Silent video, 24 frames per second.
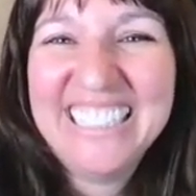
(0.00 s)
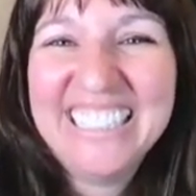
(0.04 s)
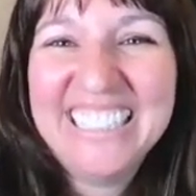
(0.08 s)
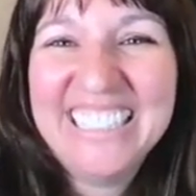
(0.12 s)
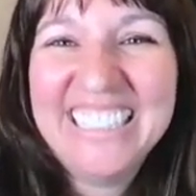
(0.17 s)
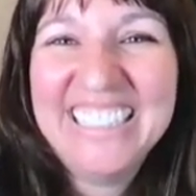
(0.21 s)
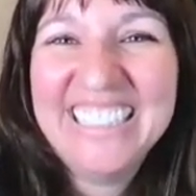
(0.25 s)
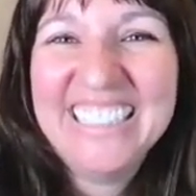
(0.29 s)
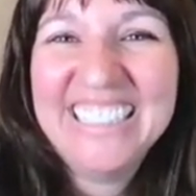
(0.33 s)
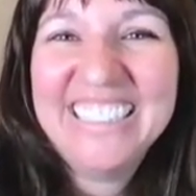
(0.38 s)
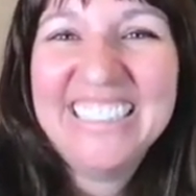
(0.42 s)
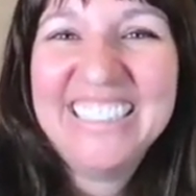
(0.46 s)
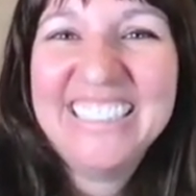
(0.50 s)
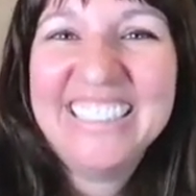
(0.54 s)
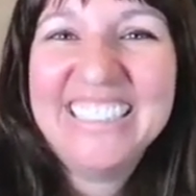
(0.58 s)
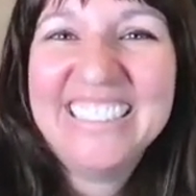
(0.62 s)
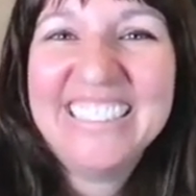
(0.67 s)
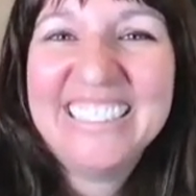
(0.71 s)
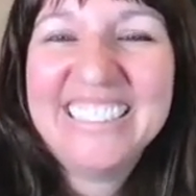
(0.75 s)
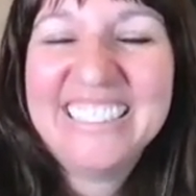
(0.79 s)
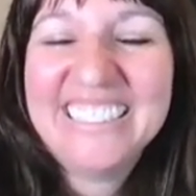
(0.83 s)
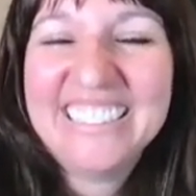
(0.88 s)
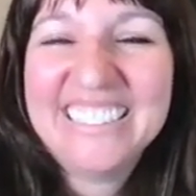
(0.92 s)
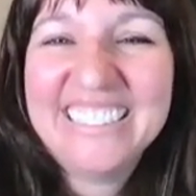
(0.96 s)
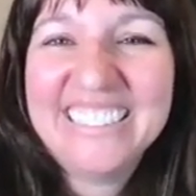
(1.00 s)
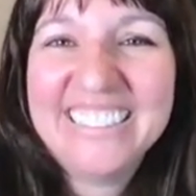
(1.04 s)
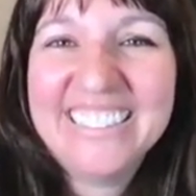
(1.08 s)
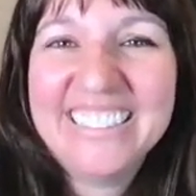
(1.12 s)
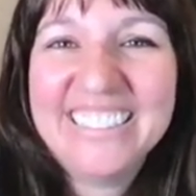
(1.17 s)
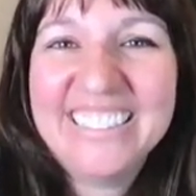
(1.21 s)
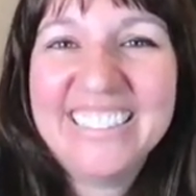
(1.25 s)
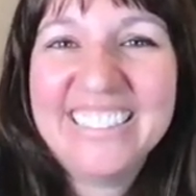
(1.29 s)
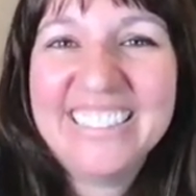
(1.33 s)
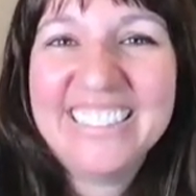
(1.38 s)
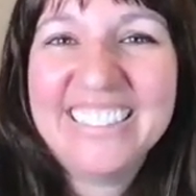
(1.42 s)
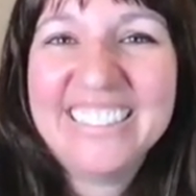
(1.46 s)

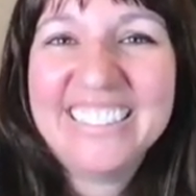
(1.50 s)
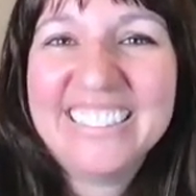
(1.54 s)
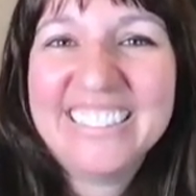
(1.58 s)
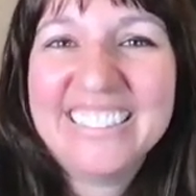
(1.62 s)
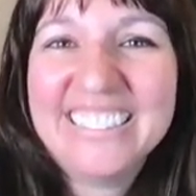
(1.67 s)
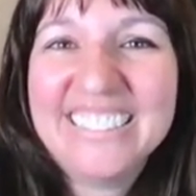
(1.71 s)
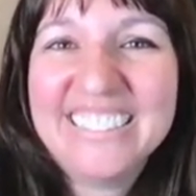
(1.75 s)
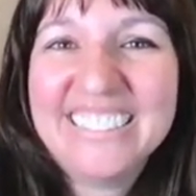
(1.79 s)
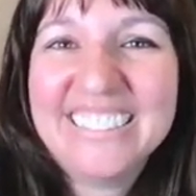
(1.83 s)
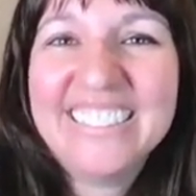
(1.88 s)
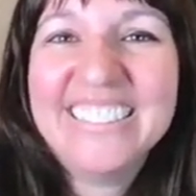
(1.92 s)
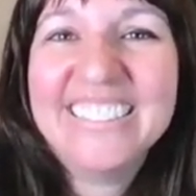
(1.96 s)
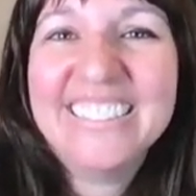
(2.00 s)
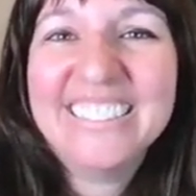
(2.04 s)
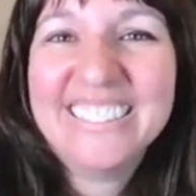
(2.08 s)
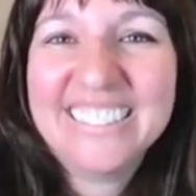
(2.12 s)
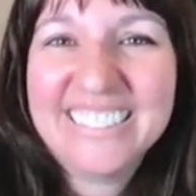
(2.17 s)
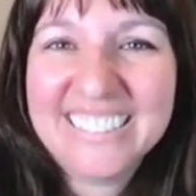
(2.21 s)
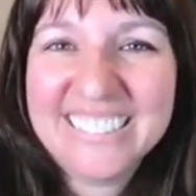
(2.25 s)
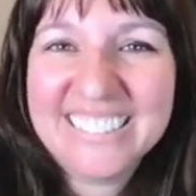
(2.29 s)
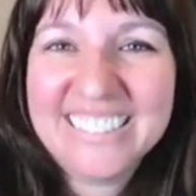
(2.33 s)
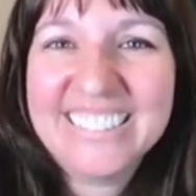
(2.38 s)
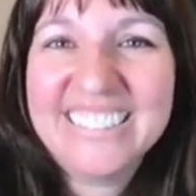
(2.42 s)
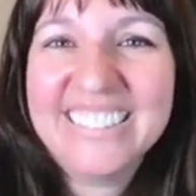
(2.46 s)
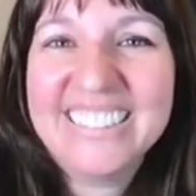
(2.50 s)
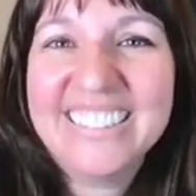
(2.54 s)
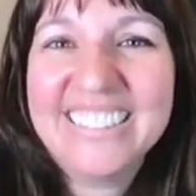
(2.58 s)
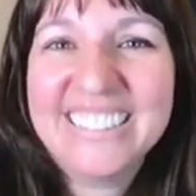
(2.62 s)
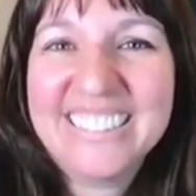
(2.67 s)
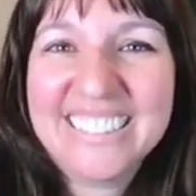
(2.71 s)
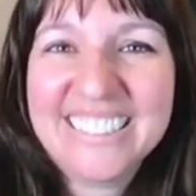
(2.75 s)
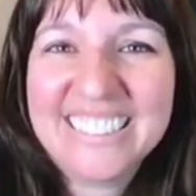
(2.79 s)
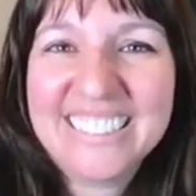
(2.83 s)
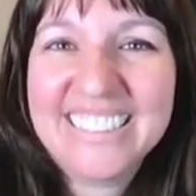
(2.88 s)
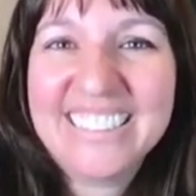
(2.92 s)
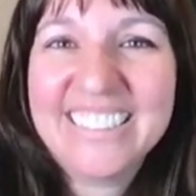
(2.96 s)

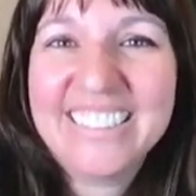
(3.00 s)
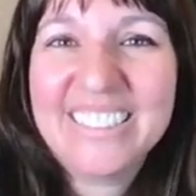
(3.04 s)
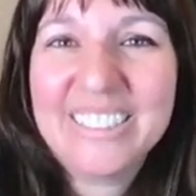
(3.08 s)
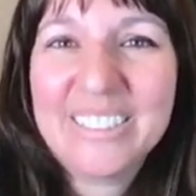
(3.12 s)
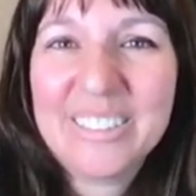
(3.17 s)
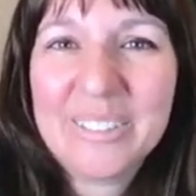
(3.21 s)
The person shown says nothing.